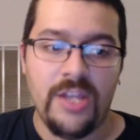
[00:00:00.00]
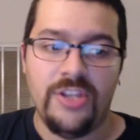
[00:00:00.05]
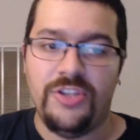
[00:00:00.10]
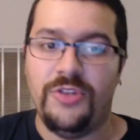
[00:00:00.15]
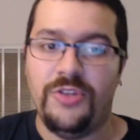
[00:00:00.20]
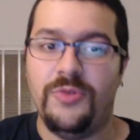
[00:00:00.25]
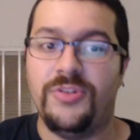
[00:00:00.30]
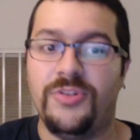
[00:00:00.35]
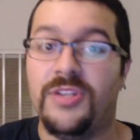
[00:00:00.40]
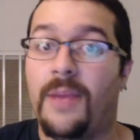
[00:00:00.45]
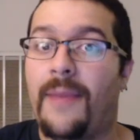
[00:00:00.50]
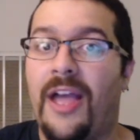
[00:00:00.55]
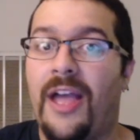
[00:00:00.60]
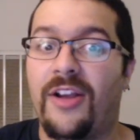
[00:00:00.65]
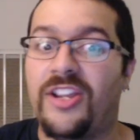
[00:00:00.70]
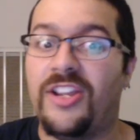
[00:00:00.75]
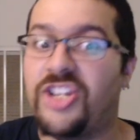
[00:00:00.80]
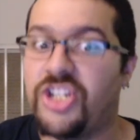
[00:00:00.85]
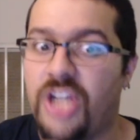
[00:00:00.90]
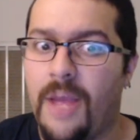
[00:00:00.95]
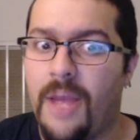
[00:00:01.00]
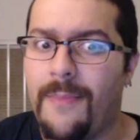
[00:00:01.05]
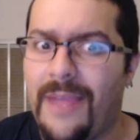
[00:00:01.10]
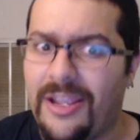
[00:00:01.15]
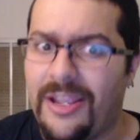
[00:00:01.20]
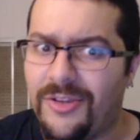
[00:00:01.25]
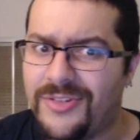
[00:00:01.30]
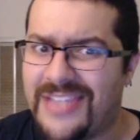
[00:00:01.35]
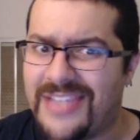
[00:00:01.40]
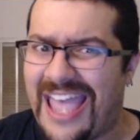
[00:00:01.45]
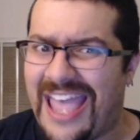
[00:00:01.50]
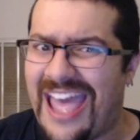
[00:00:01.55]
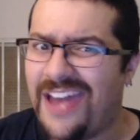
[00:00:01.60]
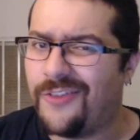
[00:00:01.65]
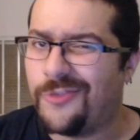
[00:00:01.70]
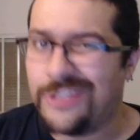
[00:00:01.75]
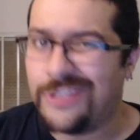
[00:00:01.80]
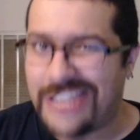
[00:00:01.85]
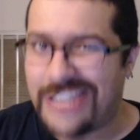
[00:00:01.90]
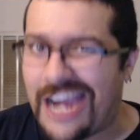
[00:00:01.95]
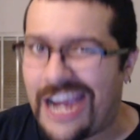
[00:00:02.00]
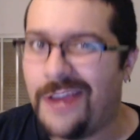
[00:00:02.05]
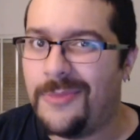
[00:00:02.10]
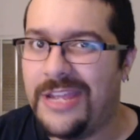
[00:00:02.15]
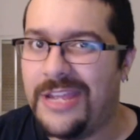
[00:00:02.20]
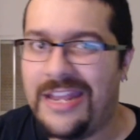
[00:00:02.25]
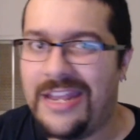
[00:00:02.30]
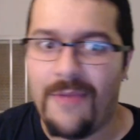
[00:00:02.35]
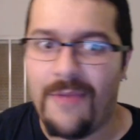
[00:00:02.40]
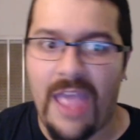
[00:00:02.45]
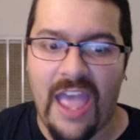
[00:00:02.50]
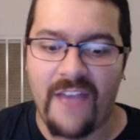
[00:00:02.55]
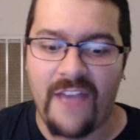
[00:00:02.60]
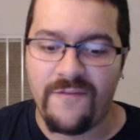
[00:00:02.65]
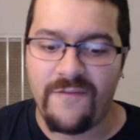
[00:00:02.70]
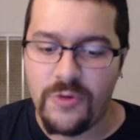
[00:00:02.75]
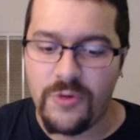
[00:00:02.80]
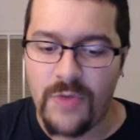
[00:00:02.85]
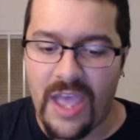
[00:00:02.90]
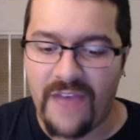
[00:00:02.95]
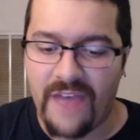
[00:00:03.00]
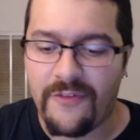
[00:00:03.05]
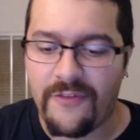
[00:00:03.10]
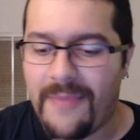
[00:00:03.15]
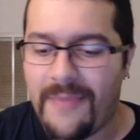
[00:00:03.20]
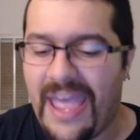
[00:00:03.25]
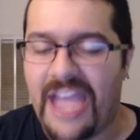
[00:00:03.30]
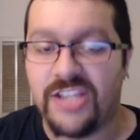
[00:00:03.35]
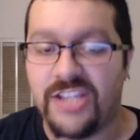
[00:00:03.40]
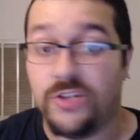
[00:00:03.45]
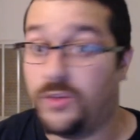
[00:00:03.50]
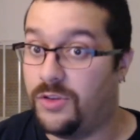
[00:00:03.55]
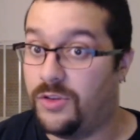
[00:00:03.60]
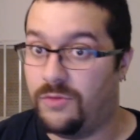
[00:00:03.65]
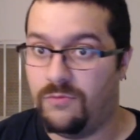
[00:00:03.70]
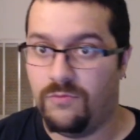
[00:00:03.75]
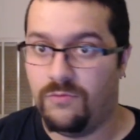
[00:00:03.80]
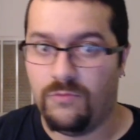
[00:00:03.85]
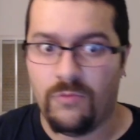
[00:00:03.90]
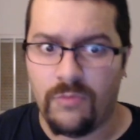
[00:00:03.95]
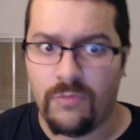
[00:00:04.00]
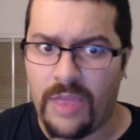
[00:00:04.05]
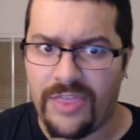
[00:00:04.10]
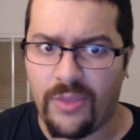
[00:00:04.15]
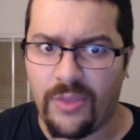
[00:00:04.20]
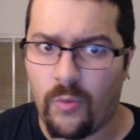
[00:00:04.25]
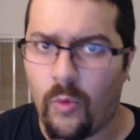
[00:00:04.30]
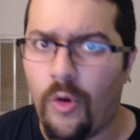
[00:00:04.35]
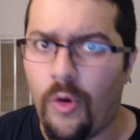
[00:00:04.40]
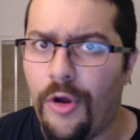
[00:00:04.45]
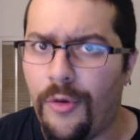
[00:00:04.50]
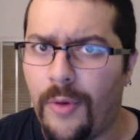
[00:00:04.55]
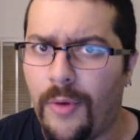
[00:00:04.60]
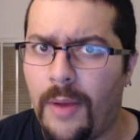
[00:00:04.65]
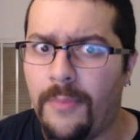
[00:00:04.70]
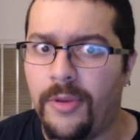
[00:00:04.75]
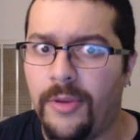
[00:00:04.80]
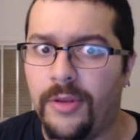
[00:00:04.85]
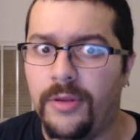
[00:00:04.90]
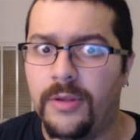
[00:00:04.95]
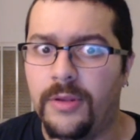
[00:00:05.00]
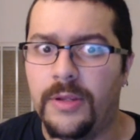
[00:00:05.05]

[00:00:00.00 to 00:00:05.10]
You somehow get Shawn Michaels out of retirement and have a match at the Royal Rumble.